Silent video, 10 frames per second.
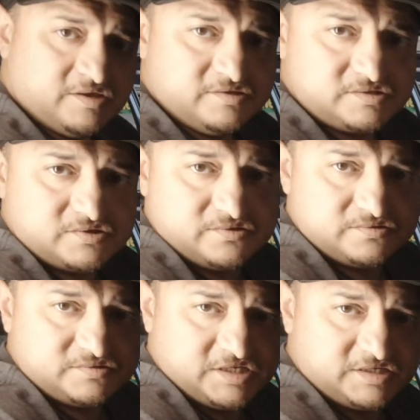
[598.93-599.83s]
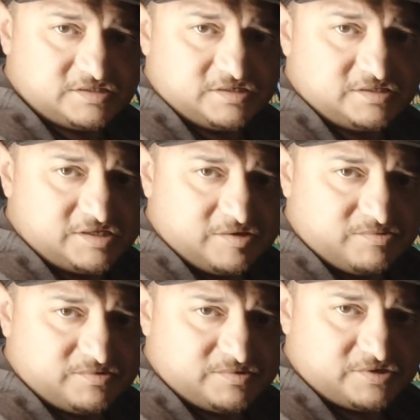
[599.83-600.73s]
Now let's go take it to the
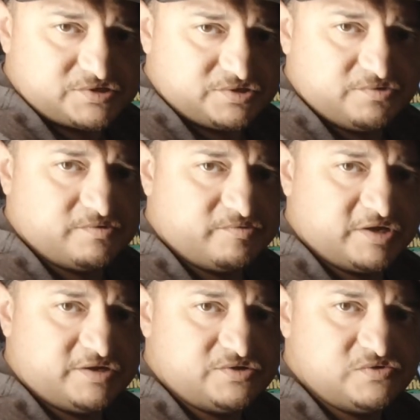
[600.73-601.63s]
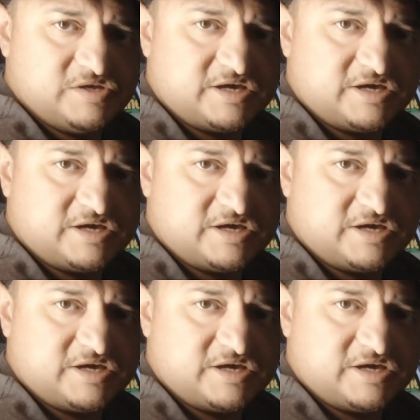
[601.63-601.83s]
table and I'll show you what we got to do